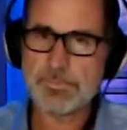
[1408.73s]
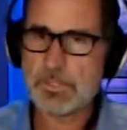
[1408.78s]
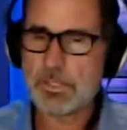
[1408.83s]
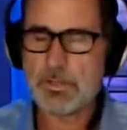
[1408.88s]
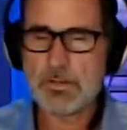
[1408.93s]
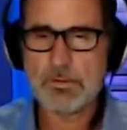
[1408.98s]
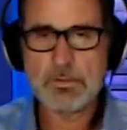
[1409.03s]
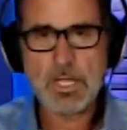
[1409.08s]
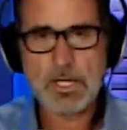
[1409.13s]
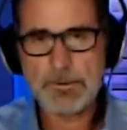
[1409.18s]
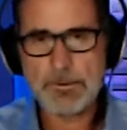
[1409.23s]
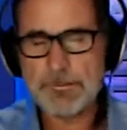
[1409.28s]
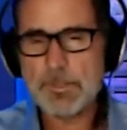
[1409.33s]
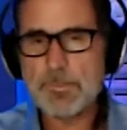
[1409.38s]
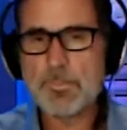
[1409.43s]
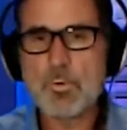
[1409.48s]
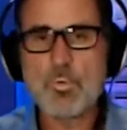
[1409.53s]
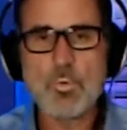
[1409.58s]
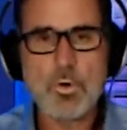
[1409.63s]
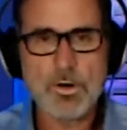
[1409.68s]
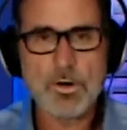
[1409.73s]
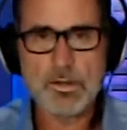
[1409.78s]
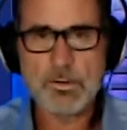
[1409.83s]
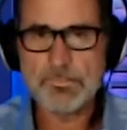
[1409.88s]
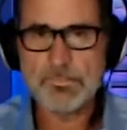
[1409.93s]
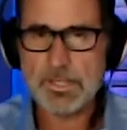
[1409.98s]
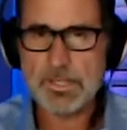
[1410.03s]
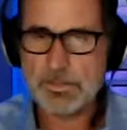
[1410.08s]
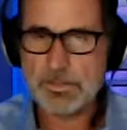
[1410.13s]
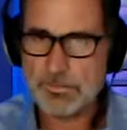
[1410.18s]
a lot of people want
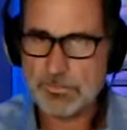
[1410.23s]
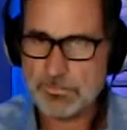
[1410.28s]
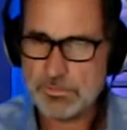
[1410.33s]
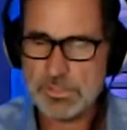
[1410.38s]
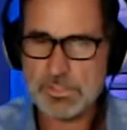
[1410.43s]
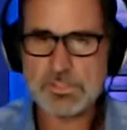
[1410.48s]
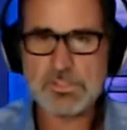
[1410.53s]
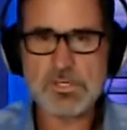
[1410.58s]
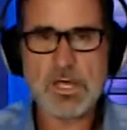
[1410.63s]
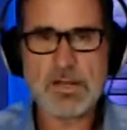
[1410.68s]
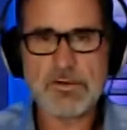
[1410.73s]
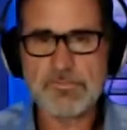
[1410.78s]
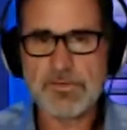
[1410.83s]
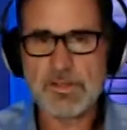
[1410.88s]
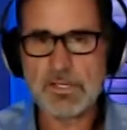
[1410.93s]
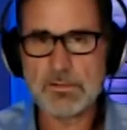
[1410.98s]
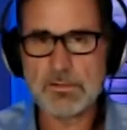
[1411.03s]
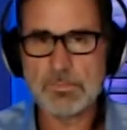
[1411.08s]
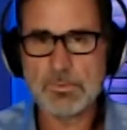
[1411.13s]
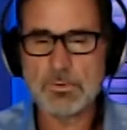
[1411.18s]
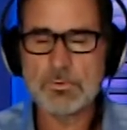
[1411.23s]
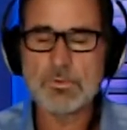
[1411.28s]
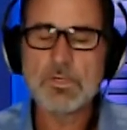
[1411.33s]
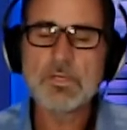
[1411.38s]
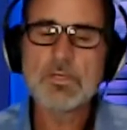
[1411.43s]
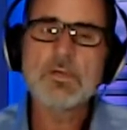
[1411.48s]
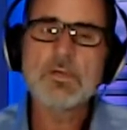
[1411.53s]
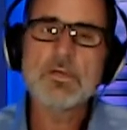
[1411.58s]
them and they're just not available.